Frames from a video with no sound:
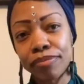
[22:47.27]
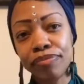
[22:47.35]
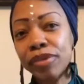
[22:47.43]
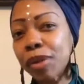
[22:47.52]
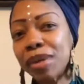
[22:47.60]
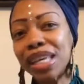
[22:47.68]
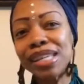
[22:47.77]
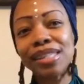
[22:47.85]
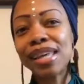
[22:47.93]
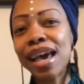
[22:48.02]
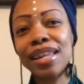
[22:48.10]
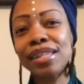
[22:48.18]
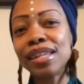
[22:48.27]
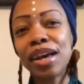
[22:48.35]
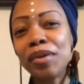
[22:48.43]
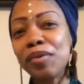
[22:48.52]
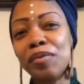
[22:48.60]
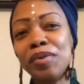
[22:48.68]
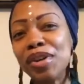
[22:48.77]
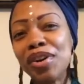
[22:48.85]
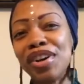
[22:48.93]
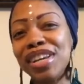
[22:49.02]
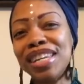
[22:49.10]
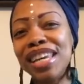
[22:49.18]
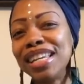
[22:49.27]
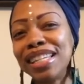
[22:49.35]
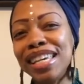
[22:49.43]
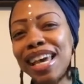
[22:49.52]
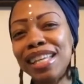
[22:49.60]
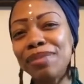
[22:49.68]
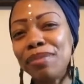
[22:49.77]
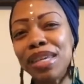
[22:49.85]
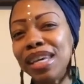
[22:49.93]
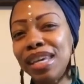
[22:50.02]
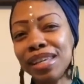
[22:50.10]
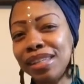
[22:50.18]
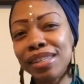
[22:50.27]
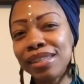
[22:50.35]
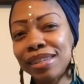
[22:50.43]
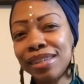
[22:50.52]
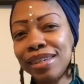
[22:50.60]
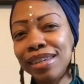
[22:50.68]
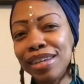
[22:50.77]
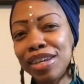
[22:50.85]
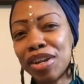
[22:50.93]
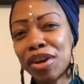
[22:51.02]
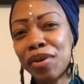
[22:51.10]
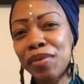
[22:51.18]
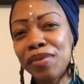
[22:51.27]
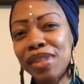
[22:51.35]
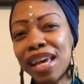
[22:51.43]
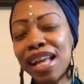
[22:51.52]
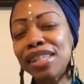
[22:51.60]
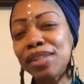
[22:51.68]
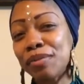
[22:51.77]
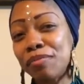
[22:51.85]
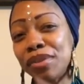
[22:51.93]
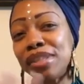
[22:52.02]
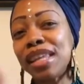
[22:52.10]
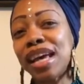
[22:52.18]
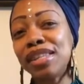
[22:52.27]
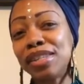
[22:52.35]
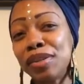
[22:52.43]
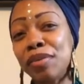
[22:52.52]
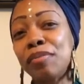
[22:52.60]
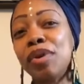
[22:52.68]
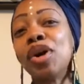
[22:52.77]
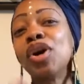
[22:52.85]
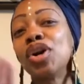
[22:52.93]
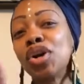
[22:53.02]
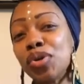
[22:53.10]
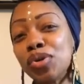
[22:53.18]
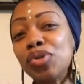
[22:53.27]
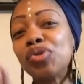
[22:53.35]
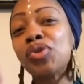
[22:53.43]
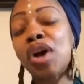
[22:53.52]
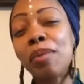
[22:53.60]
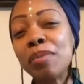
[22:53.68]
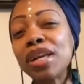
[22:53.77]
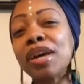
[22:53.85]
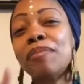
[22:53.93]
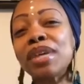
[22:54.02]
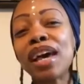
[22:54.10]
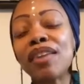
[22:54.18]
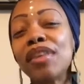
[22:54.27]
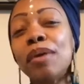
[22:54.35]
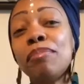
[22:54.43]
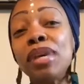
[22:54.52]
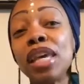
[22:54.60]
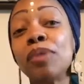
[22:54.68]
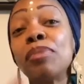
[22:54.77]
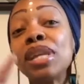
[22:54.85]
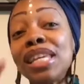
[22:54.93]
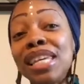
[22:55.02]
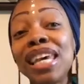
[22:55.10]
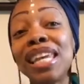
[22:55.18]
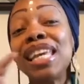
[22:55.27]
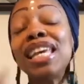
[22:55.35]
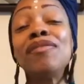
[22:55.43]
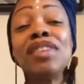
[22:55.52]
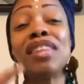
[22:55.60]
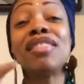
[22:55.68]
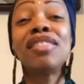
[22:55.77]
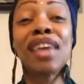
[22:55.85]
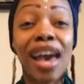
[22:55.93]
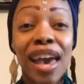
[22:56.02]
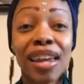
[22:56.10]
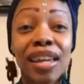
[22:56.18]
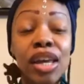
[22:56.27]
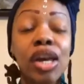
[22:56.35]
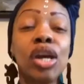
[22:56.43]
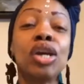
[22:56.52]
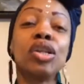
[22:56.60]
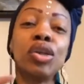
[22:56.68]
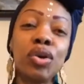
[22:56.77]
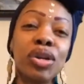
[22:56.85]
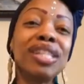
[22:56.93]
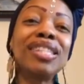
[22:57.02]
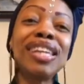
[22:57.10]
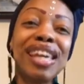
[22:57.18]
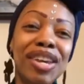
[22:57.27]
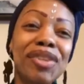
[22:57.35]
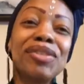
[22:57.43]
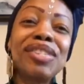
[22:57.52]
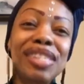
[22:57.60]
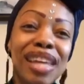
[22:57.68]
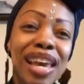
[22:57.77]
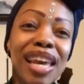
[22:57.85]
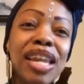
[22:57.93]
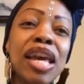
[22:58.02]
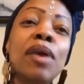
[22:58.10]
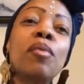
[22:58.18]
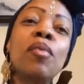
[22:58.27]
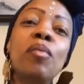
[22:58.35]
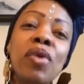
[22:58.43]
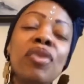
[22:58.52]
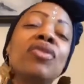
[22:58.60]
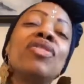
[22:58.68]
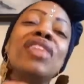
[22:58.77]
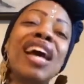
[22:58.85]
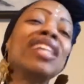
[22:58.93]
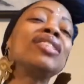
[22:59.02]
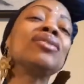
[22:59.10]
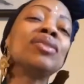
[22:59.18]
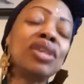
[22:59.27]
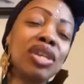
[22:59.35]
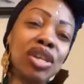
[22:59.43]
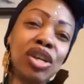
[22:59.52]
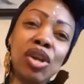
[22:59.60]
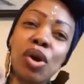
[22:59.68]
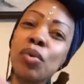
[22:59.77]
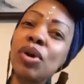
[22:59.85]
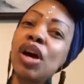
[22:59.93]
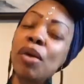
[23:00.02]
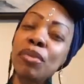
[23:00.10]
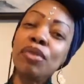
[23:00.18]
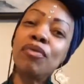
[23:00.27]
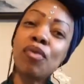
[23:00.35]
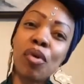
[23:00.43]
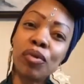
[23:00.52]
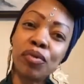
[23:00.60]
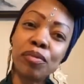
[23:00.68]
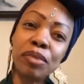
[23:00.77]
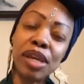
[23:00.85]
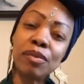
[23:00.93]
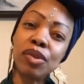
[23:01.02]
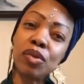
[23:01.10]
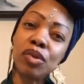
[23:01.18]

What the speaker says: because that is not who we are innately as beings. You know, that's some hurt and trauma coming out of that being. But again, even in that, learning to understand whether that's, you know, coming forth from them. So it's